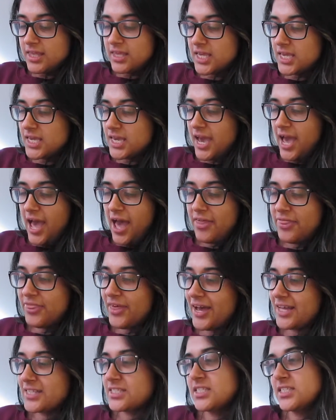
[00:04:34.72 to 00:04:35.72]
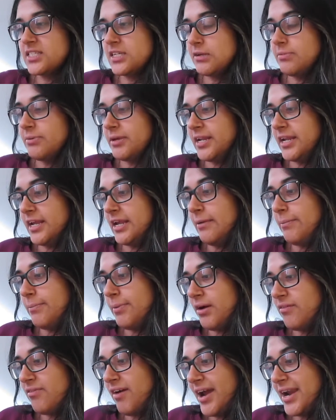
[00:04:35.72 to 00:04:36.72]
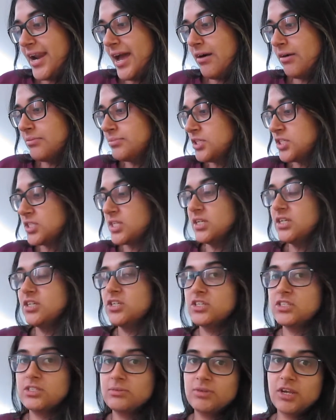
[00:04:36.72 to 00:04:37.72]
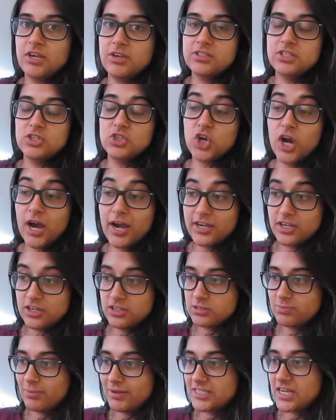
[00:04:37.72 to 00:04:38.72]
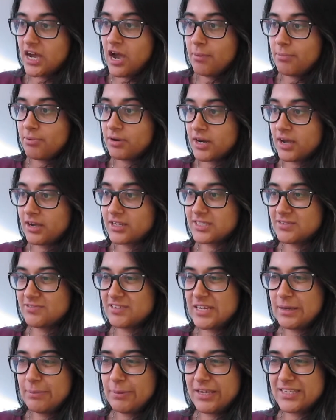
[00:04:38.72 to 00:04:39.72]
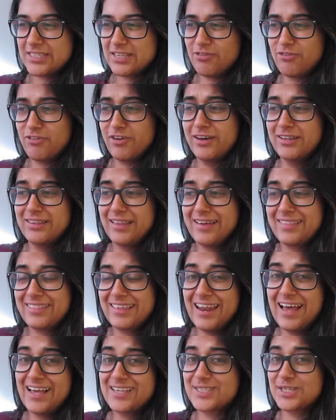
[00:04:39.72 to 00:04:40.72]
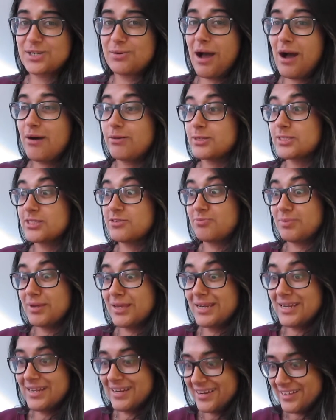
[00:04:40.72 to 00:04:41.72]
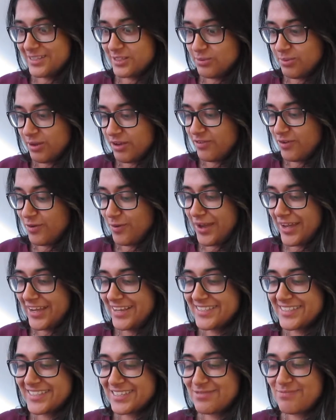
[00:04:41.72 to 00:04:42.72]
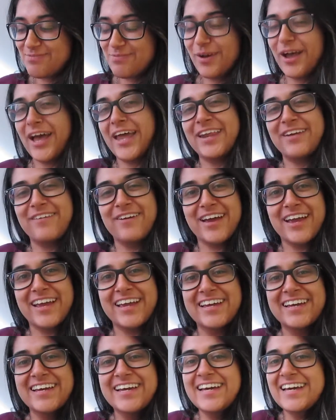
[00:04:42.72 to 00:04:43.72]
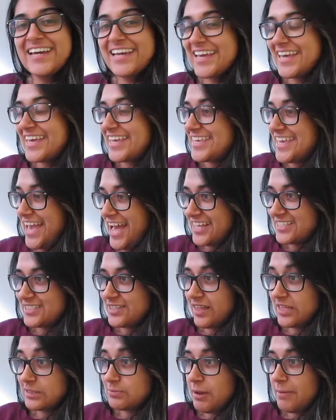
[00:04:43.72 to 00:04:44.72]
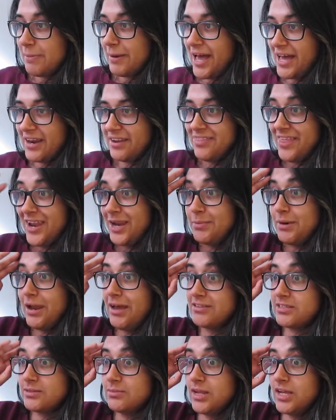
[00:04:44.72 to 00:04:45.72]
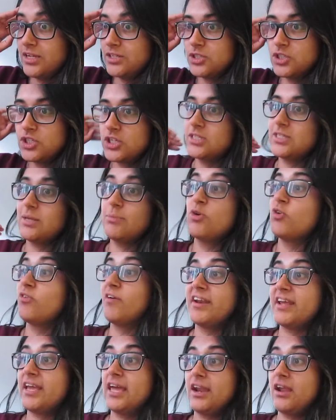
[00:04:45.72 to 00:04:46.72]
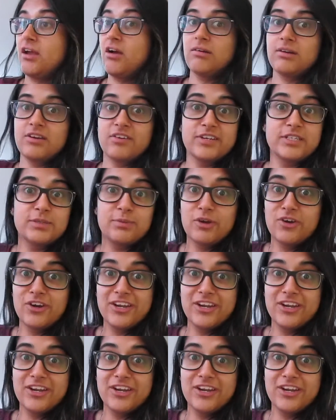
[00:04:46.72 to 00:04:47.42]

yeah, that's TBD. But right now I'm just going to do some notes and try and use my time productively because I feel like the last 2 hours have been a little bit of a waste. But anyway, yeah, so that's my plan, and then I'm going to have some lunch because I'm already getting hungry, to be